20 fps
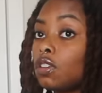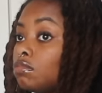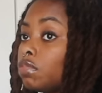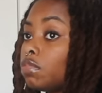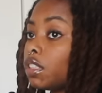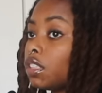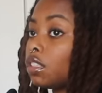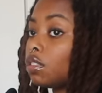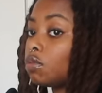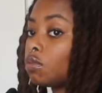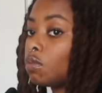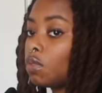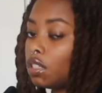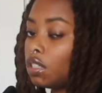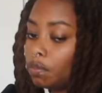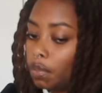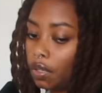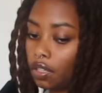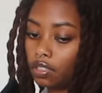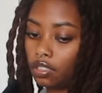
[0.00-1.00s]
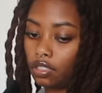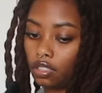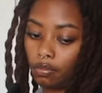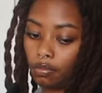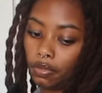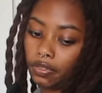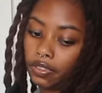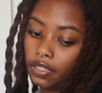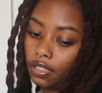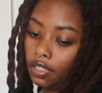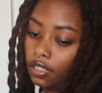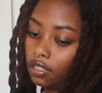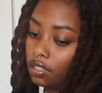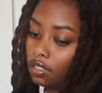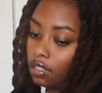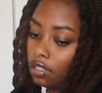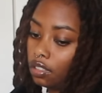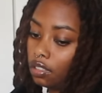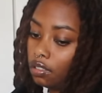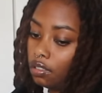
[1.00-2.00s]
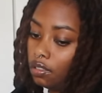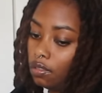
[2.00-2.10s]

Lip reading: but one person in particular